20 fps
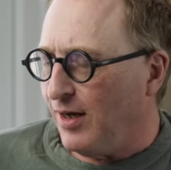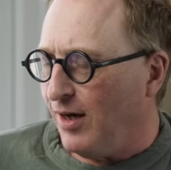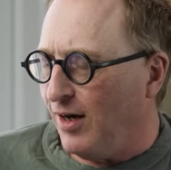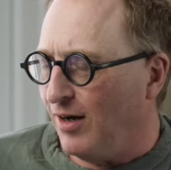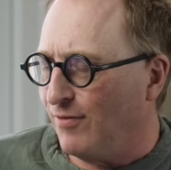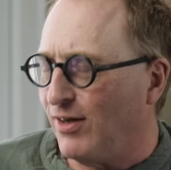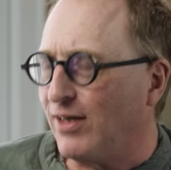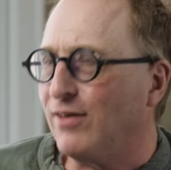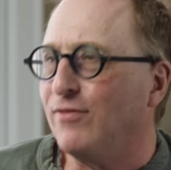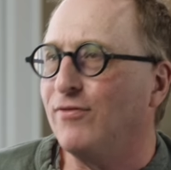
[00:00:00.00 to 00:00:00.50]

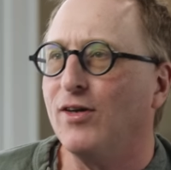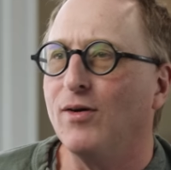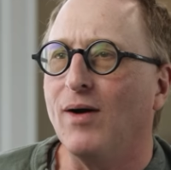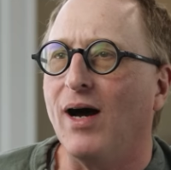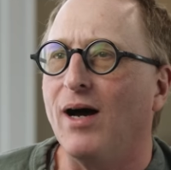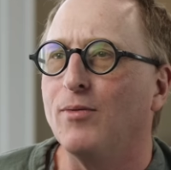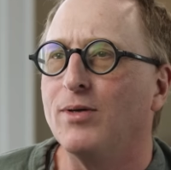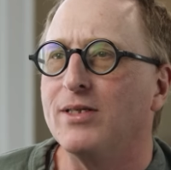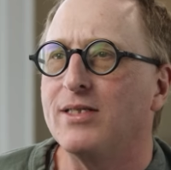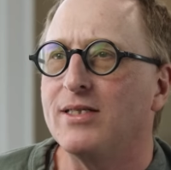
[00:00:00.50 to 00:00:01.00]
I've had a few.
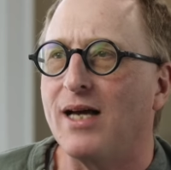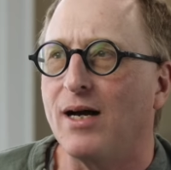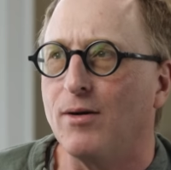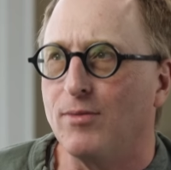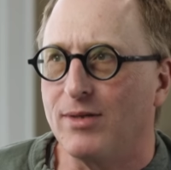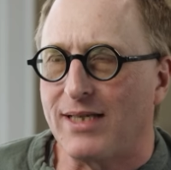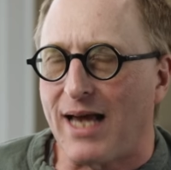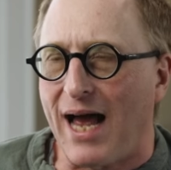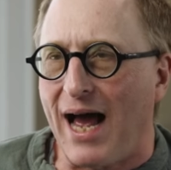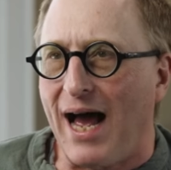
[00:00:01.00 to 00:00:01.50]
I was I
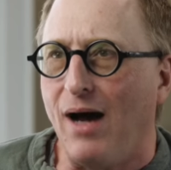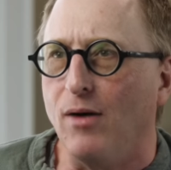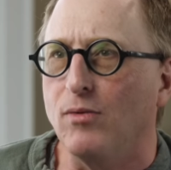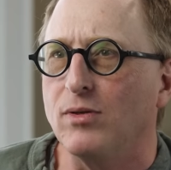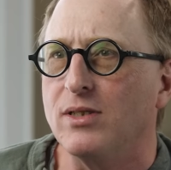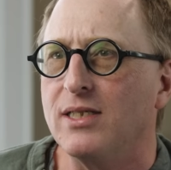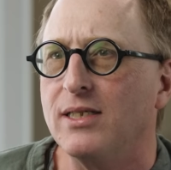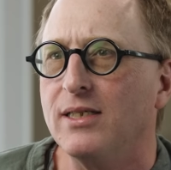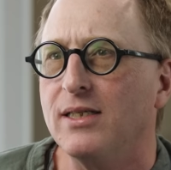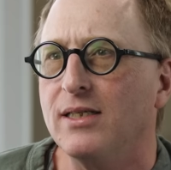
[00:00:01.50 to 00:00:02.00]
was
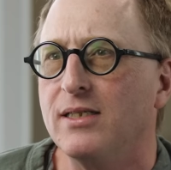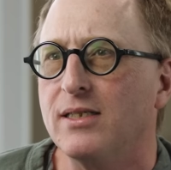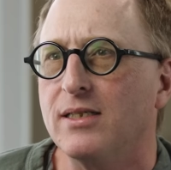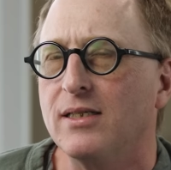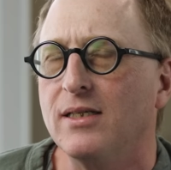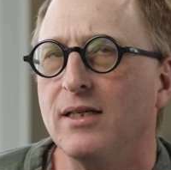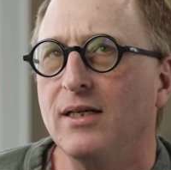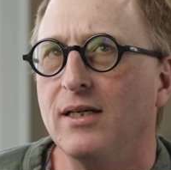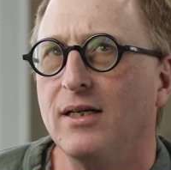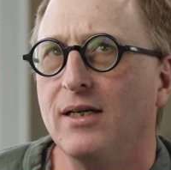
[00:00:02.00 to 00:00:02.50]
outed
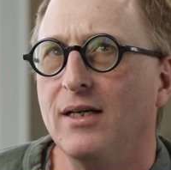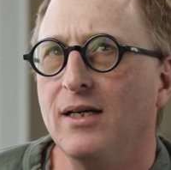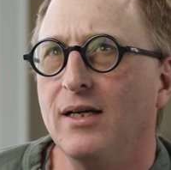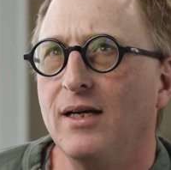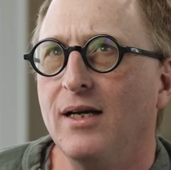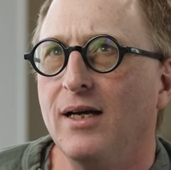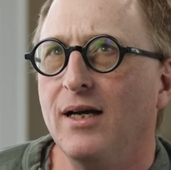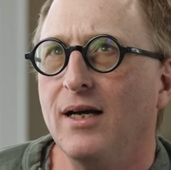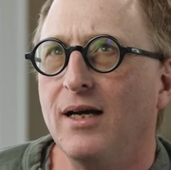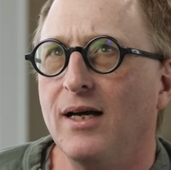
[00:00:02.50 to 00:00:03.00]

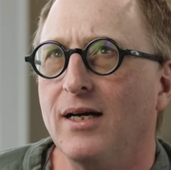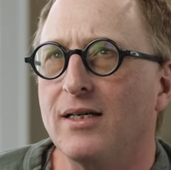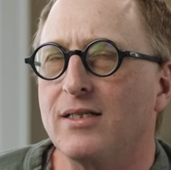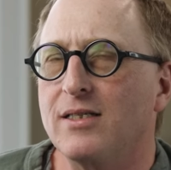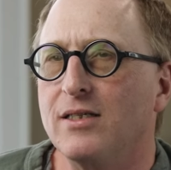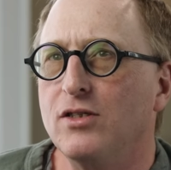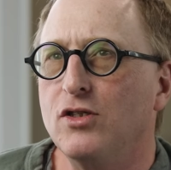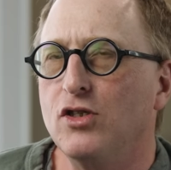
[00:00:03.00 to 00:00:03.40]
as a